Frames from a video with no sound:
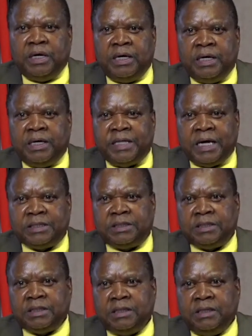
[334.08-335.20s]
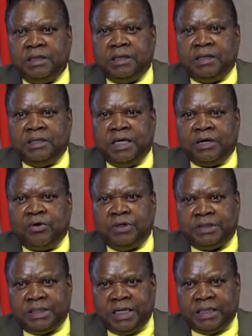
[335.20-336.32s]
that the
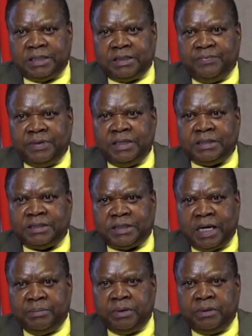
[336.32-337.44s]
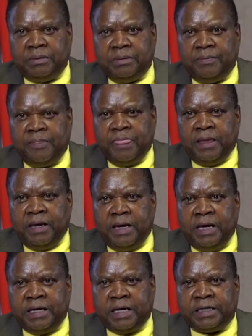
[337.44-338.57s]
continent is stable
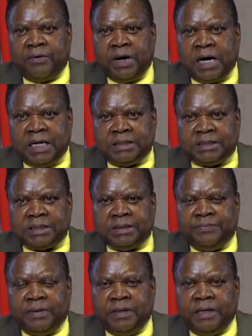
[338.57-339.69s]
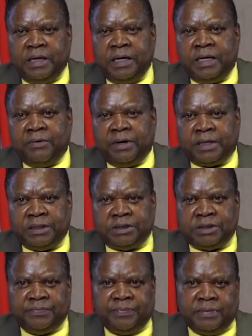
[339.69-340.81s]
and that our country and our
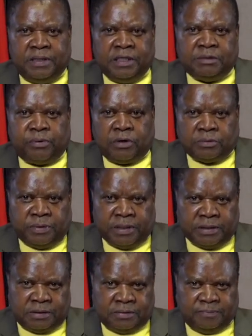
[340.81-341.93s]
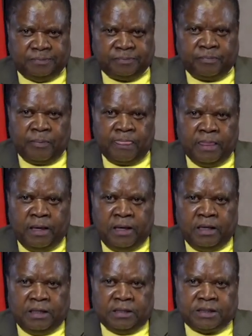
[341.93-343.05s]
region is prosperous.
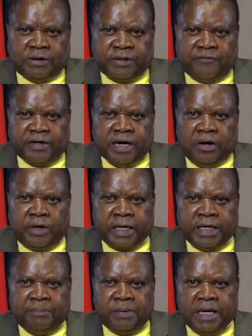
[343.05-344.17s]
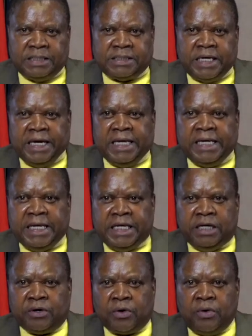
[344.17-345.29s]
South Africa already plays a
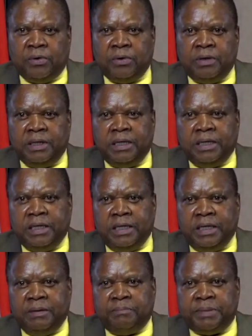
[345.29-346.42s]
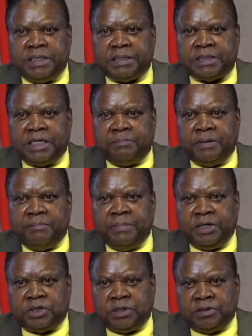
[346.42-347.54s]
leading role in peacekeeping
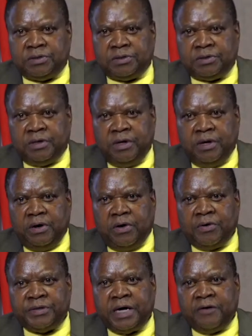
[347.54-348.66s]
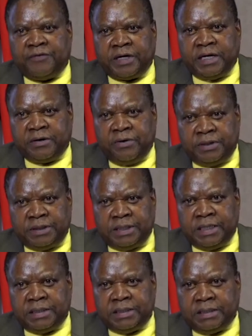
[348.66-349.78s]
missions on the African
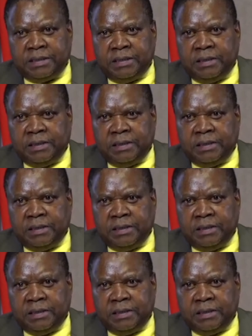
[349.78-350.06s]
continent,